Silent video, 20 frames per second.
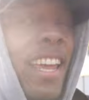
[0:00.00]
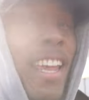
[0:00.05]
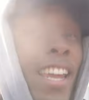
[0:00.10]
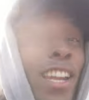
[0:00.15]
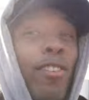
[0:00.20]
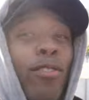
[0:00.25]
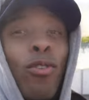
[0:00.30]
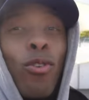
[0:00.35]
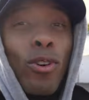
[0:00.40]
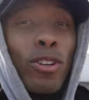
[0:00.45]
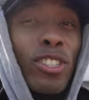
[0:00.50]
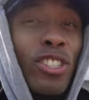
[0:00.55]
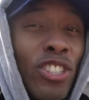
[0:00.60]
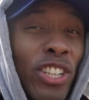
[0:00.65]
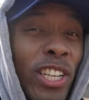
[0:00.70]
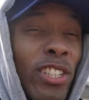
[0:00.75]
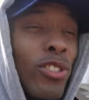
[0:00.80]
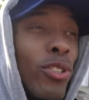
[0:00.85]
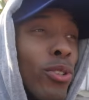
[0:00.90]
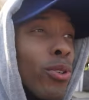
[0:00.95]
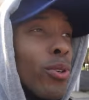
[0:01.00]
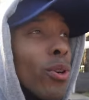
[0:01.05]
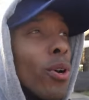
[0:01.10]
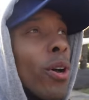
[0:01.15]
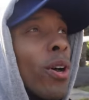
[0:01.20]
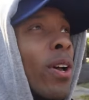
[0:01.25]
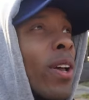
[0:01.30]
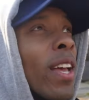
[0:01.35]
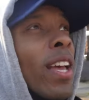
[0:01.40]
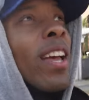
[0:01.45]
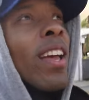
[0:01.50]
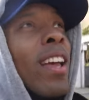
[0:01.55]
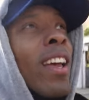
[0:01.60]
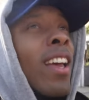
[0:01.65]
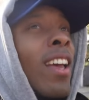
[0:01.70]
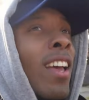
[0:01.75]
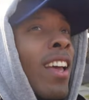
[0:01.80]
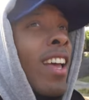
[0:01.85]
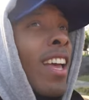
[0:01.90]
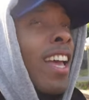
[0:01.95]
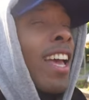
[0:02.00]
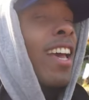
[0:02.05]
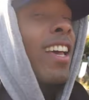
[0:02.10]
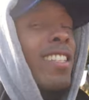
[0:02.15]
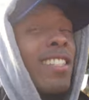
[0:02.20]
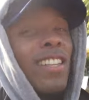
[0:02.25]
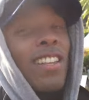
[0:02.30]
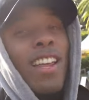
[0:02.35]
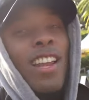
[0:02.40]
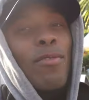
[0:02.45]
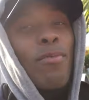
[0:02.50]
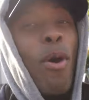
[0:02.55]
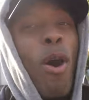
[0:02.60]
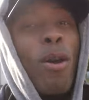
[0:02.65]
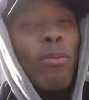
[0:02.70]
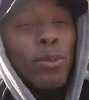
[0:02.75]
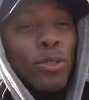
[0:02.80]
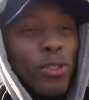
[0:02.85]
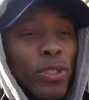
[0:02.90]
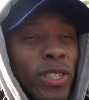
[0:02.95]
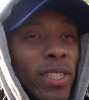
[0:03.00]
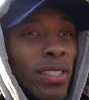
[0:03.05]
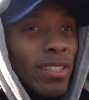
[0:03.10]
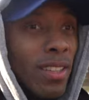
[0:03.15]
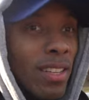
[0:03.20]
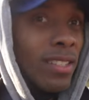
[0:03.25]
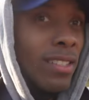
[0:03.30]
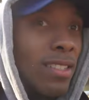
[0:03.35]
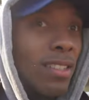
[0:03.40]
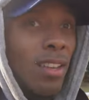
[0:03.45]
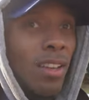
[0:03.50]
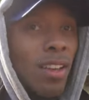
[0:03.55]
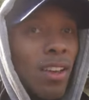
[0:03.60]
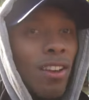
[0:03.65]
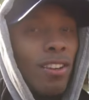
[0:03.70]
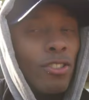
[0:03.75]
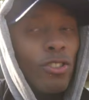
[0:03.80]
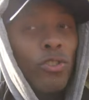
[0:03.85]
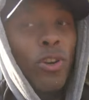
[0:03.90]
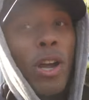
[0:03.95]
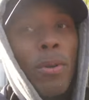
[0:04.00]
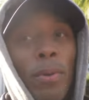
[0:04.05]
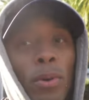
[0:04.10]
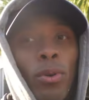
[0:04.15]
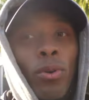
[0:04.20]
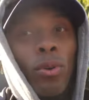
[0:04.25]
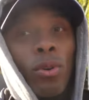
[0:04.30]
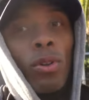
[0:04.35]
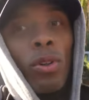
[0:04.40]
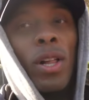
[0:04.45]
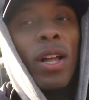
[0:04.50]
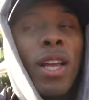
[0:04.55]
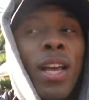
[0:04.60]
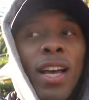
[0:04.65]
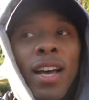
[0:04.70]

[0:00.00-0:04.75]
And of course, Jeju has a lot of palm trees. This is a tropical